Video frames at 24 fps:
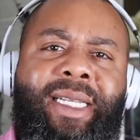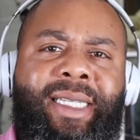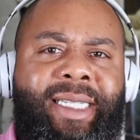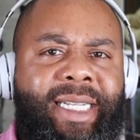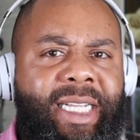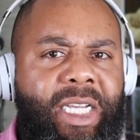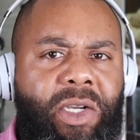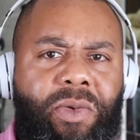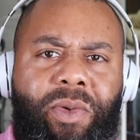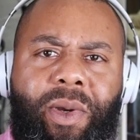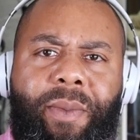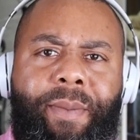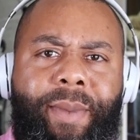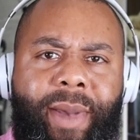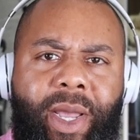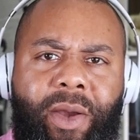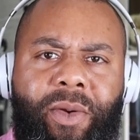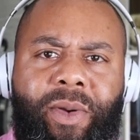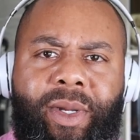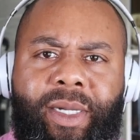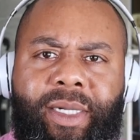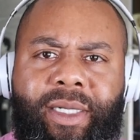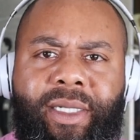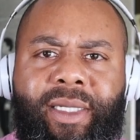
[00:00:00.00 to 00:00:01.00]
Dear
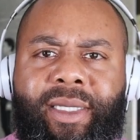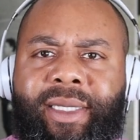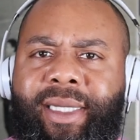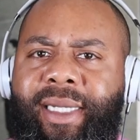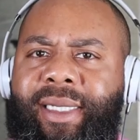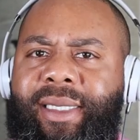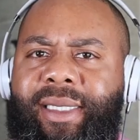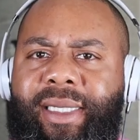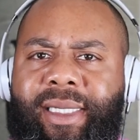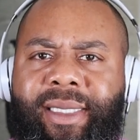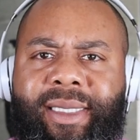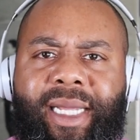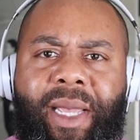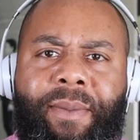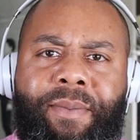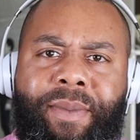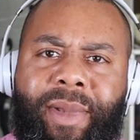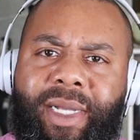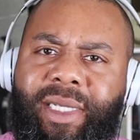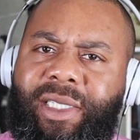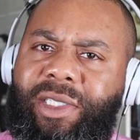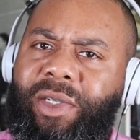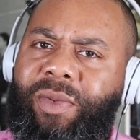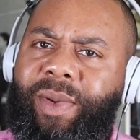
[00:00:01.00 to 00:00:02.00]
America, this is a
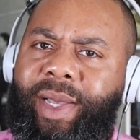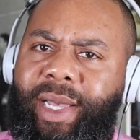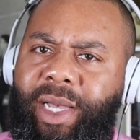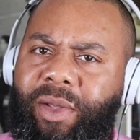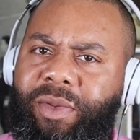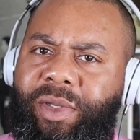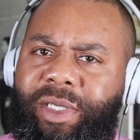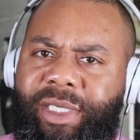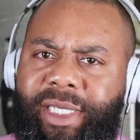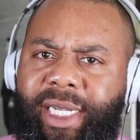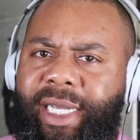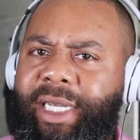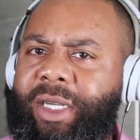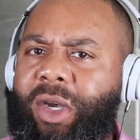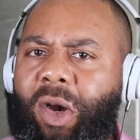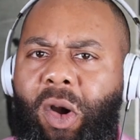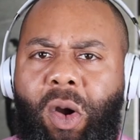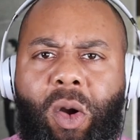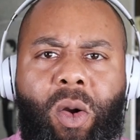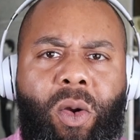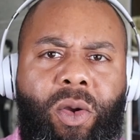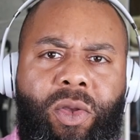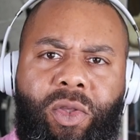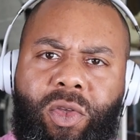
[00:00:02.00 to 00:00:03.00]
mental health check.
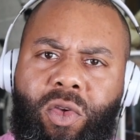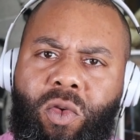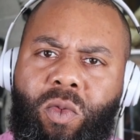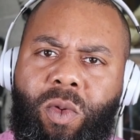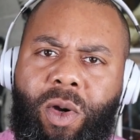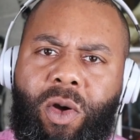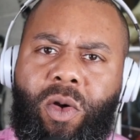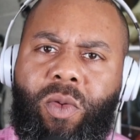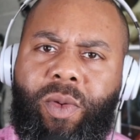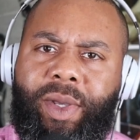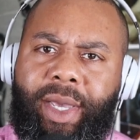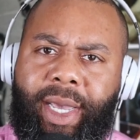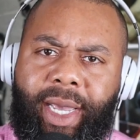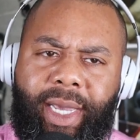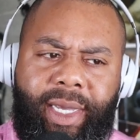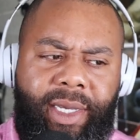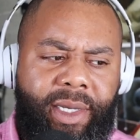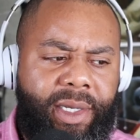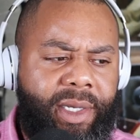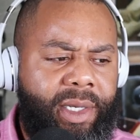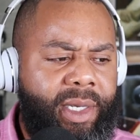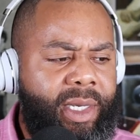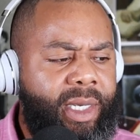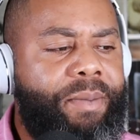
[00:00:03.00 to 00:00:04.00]
Are you okay?